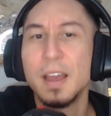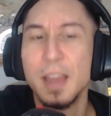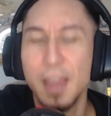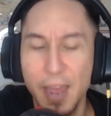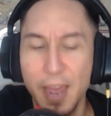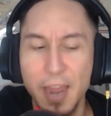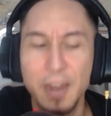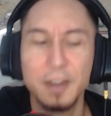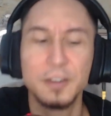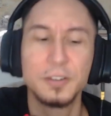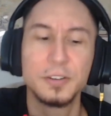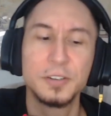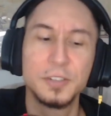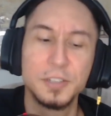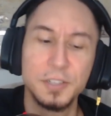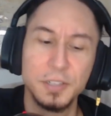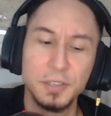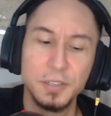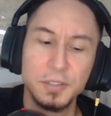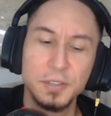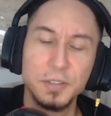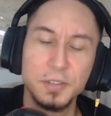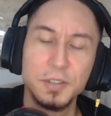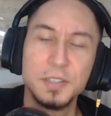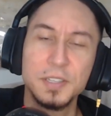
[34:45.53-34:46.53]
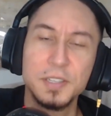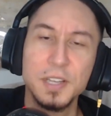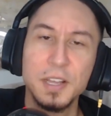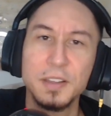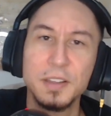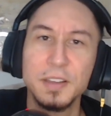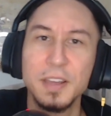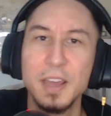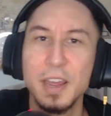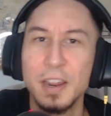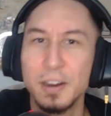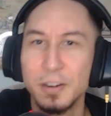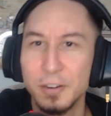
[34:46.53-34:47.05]
Hacker Shield. So you're
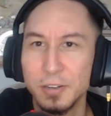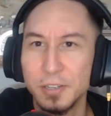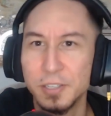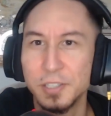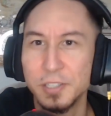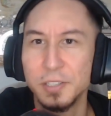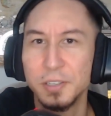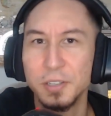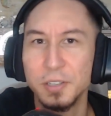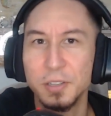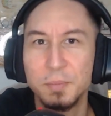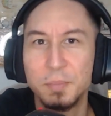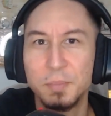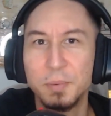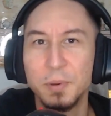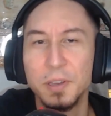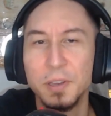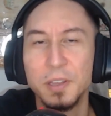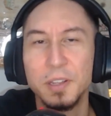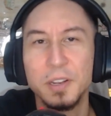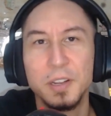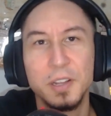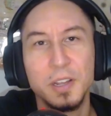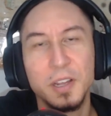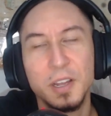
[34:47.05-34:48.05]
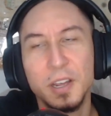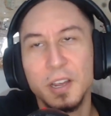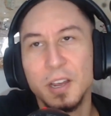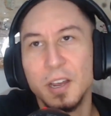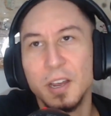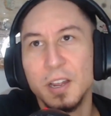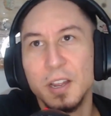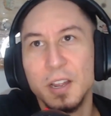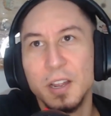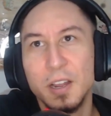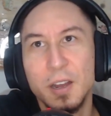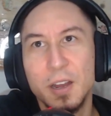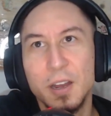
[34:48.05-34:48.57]
selling Hacker Shield, but
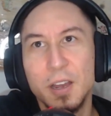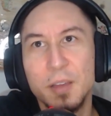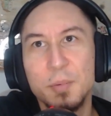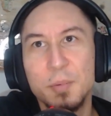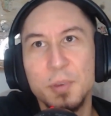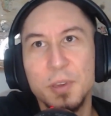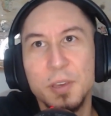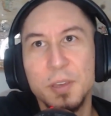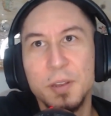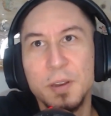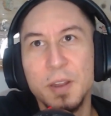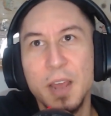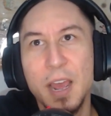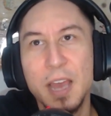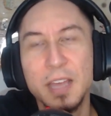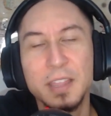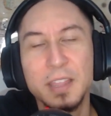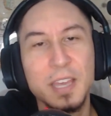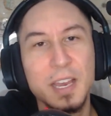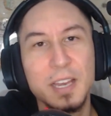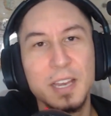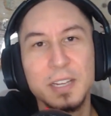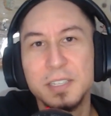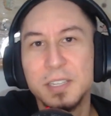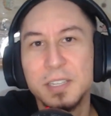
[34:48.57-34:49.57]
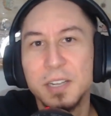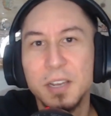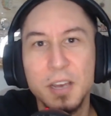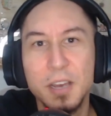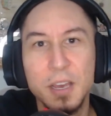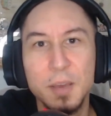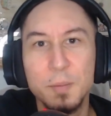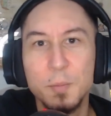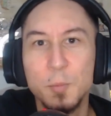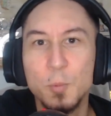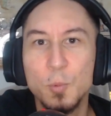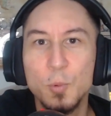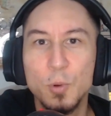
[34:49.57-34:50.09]
I mean, at that
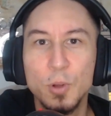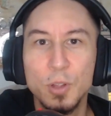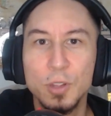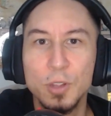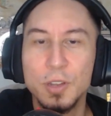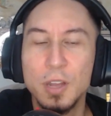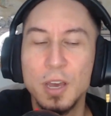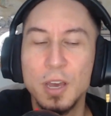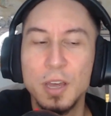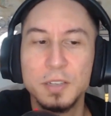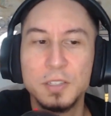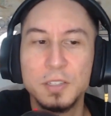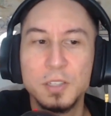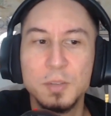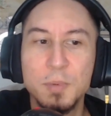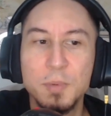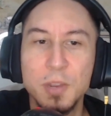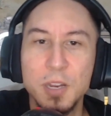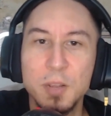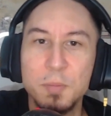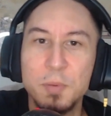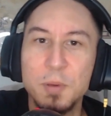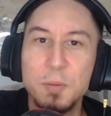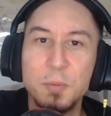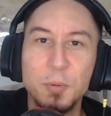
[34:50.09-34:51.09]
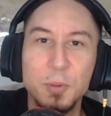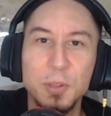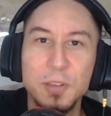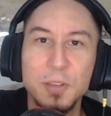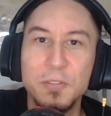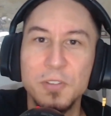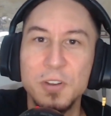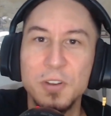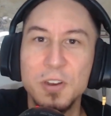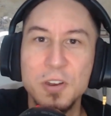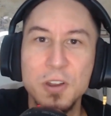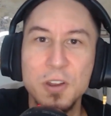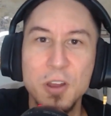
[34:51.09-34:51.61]
time, well, not too many people
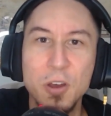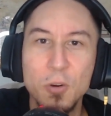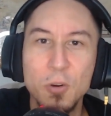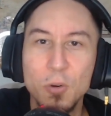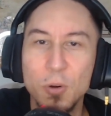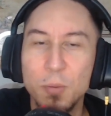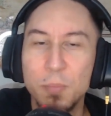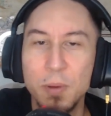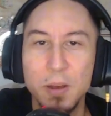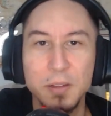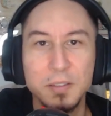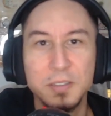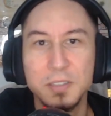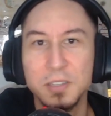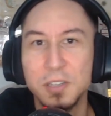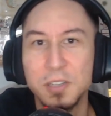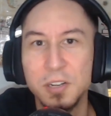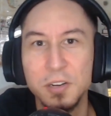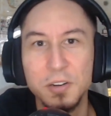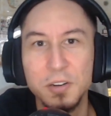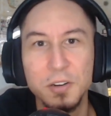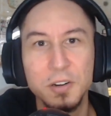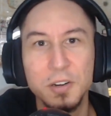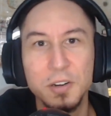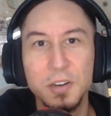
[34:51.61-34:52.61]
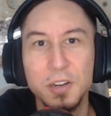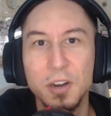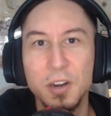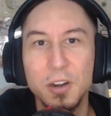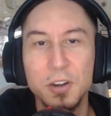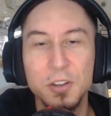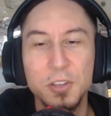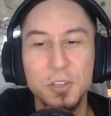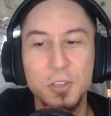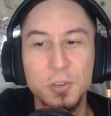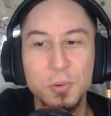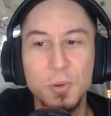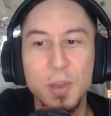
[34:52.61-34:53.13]
even know about security. Are
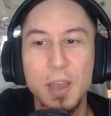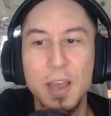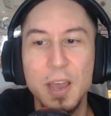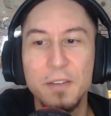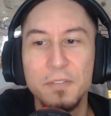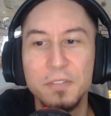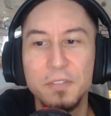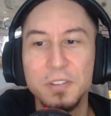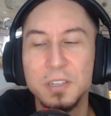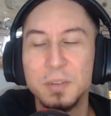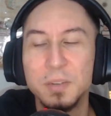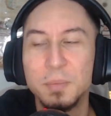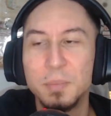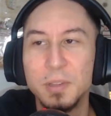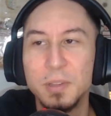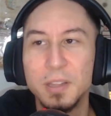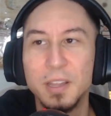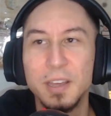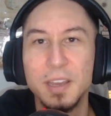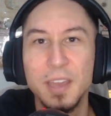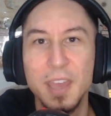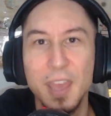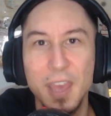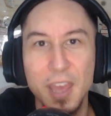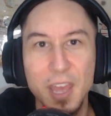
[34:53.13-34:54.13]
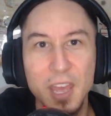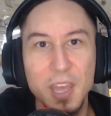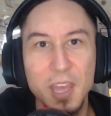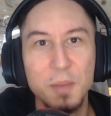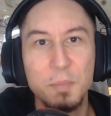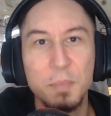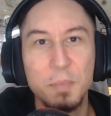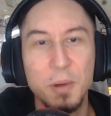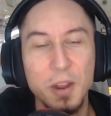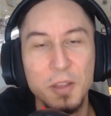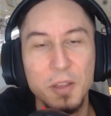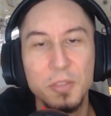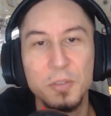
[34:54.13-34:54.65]
you having to be like, hey,
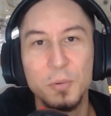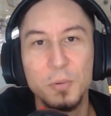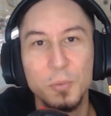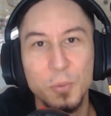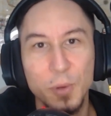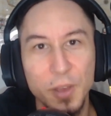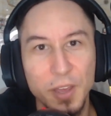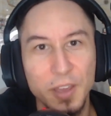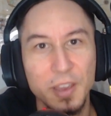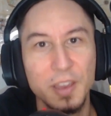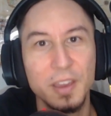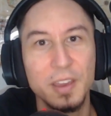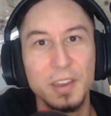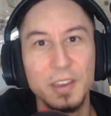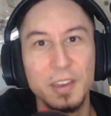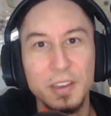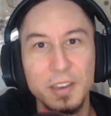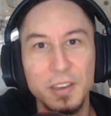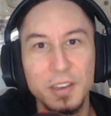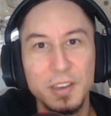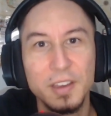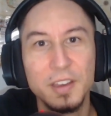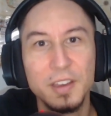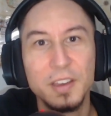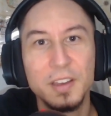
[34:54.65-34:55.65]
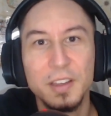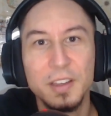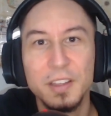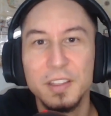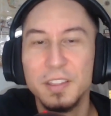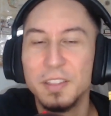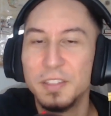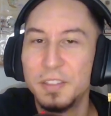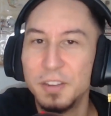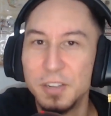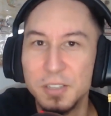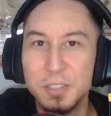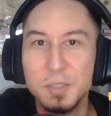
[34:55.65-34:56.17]
by the way,
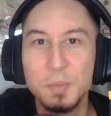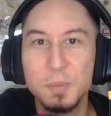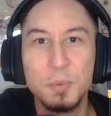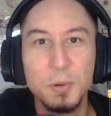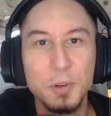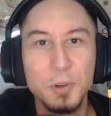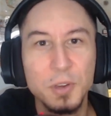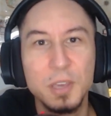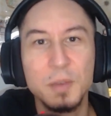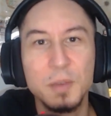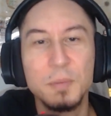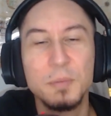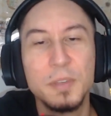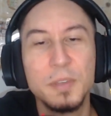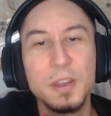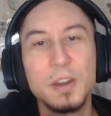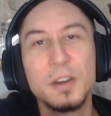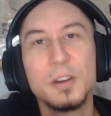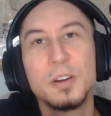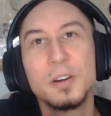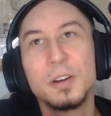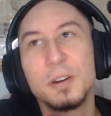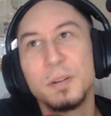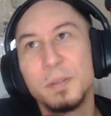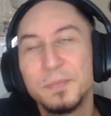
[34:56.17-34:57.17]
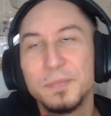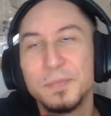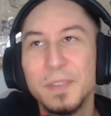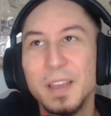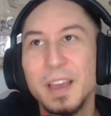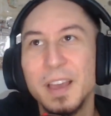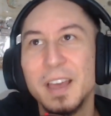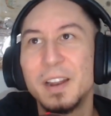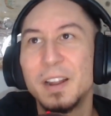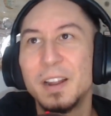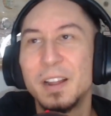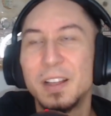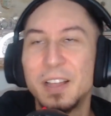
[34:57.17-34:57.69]
there's a boogie there?
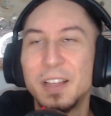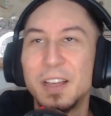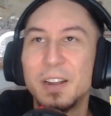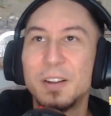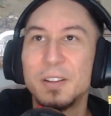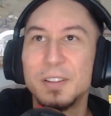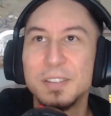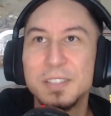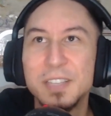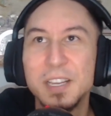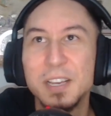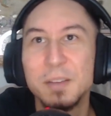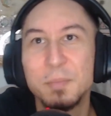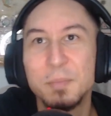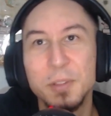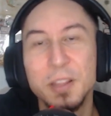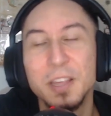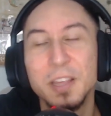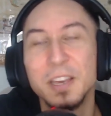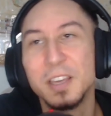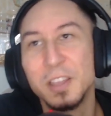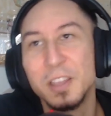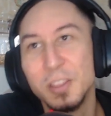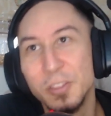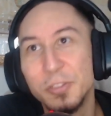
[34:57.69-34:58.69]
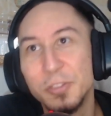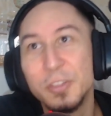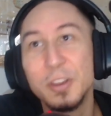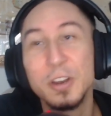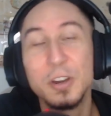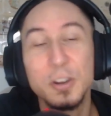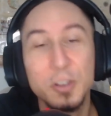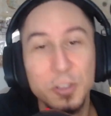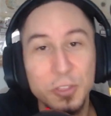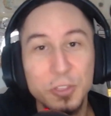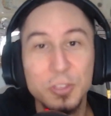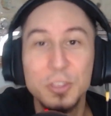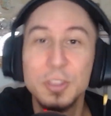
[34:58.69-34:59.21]
I don't want to say it, but like,
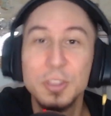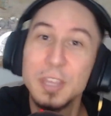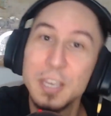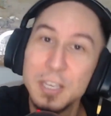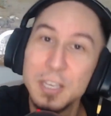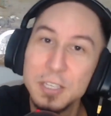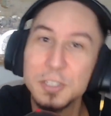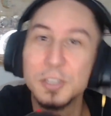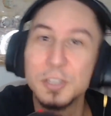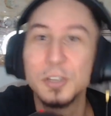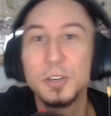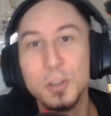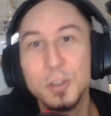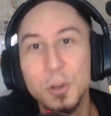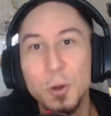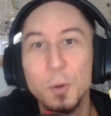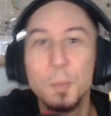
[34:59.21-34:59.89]
things could go